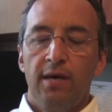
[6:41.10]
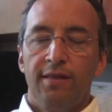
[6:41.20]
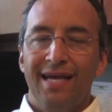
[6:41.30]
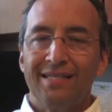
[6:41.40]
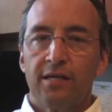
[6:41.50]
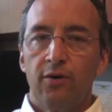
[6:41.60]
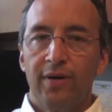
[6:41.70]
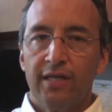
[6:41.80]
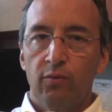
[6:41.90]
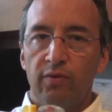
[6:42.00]
That's
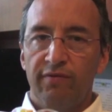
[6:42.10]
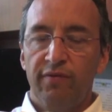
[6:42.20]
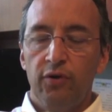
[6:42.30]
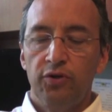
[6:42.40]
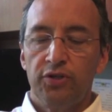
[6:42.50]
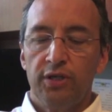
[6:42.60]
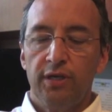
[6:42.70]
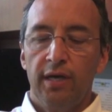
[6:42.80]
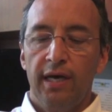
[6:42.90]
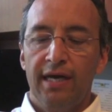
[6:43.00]
corrected with
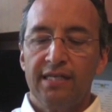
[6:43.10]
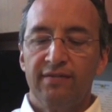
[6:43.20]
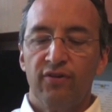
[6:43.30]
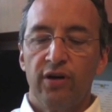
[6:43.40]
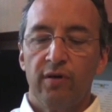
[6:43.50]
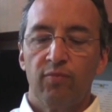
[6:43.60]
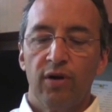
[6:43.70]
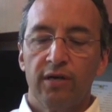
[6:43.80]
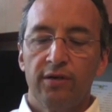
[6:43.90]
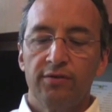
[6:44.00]
fusion and has a very good
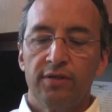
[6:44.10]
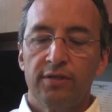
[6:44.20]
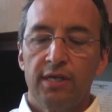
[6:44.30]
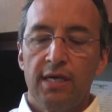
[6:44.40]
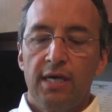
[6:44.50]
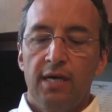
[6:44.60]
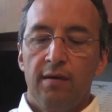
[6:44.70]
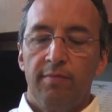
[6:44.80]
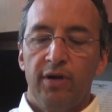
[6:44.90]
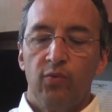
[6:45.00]
prognosis.
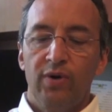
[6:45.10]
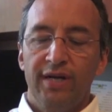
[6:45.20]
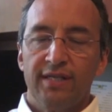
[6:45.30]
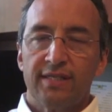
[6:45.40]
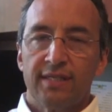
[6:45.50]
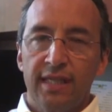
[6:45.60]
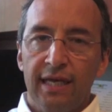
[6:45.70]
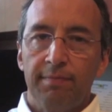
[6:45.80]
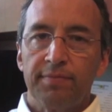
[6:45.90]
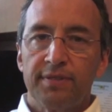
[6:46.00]
But when it
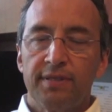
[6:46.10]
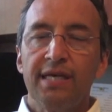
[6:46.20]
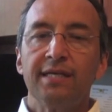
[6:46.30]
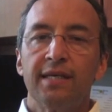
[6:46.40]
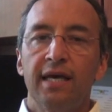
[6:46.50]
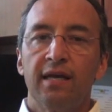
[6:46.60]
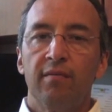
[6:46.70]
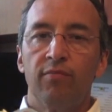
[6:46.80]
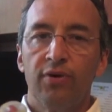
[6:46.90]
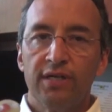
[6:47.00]
slips, things get
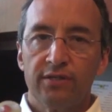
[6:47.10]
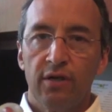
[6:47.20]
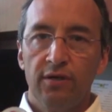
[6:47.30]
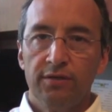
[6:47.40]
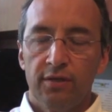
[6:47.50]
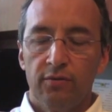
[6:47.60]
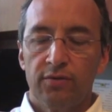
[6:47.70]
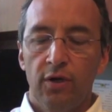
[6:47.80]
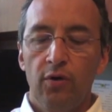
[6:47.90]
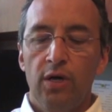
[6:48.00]
compressed also.
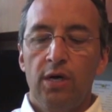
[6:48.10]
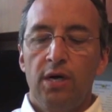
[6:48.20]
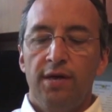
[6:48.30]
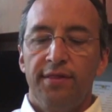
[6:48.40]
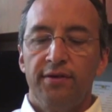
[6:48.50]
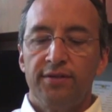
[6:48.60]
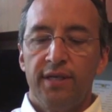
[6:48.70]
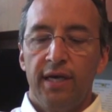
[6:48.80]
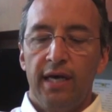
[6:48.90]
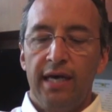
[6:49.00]
So there's
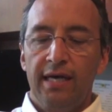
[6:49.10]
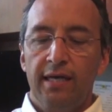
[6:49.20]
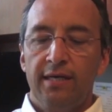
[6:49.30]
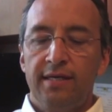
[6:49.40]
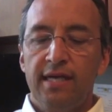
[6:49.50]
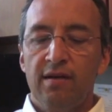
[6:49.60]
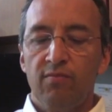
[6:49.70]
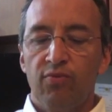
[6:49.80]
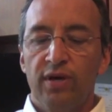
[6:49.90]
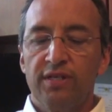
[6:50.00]
a
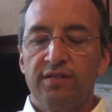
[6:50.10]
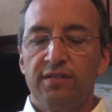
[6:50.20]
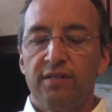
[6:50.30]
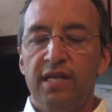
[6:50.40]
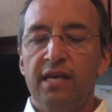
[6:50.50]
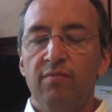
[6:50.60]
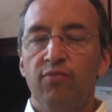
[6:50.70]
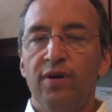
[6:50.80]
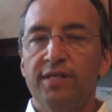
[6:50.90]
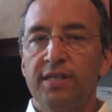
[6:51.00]

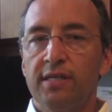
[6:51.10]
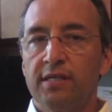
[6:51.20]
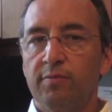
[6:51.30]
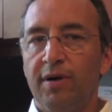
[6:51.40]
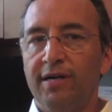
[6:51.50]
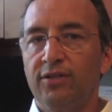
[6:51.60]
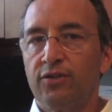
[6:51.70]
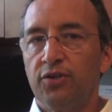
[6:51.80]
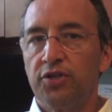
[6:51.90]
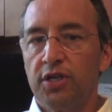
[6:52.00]
decompressing the spine
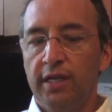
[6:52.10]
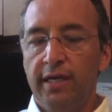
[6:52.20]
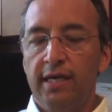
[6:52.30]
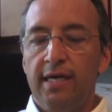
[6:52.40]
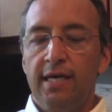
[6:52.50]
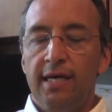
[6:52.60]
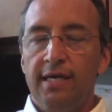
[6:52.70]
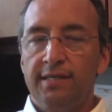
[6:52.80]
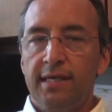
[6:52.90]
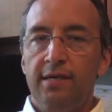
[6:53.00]
surgically
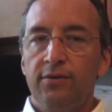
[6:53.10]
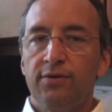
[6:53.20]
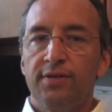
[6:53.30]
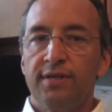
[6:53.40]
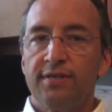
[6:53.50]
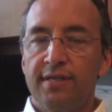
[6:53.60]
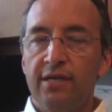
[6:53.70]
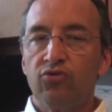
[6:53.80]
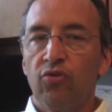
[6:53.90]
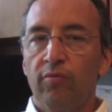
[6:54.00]
is either the
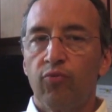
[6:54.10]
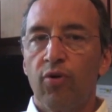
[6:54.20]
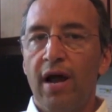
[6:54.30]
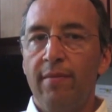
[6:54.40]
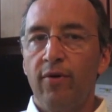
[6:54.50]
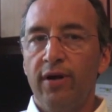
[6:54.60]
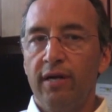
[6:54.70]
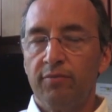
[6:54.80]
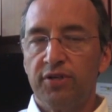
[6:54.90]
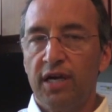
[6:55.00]
central primary
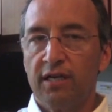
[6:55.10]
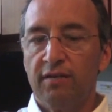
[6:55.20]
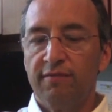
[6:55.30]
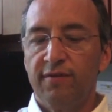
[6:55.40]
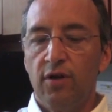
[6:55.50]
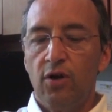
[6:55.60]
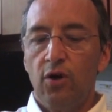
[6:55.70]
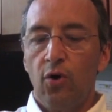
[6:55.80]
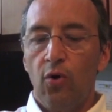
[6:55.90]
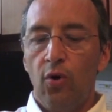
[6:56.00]
objective
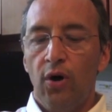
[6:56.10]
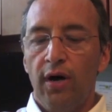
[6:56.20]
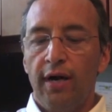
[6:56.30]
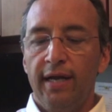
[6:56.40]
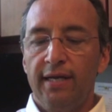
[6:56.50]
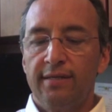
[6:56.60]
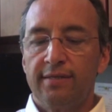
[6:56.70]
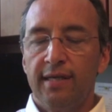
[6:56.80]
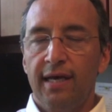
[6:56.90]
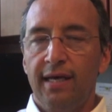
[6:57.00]
or
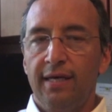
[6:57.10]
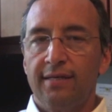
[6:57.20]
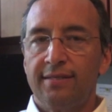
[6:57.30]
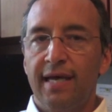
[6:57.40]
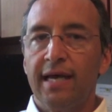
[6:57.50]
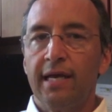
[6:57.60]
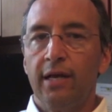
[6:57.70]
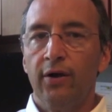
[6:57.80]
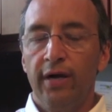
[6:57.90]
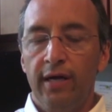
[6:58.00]
it's a
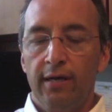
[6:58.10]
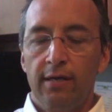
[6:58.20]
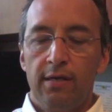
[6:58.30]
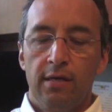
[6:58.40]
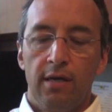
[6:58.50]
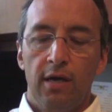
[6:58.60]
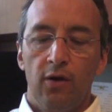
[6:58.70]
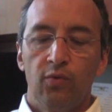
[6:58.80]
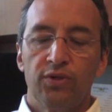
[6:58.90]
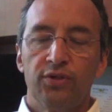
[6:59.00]
secondary
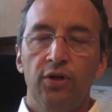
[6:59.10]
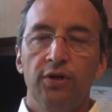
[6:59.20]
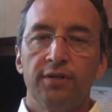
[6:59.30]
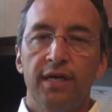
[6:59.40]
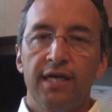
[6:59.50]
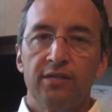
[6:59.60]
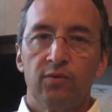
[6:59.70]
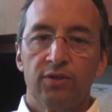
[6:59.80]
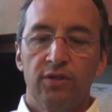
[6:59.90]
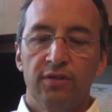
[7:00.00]
result as a
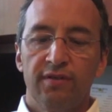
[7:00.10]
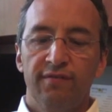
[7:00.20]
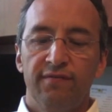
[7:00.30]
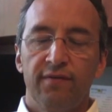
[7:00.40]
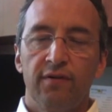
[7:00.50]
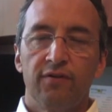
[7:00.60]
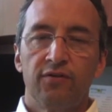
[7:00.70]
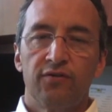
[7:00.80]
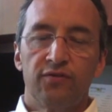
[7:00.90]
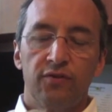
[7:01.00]
result of
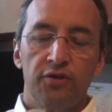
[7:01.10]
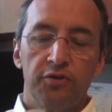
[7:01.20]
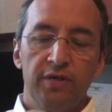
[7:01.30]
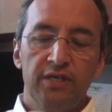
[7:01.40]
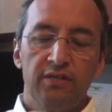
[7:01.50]
surgeries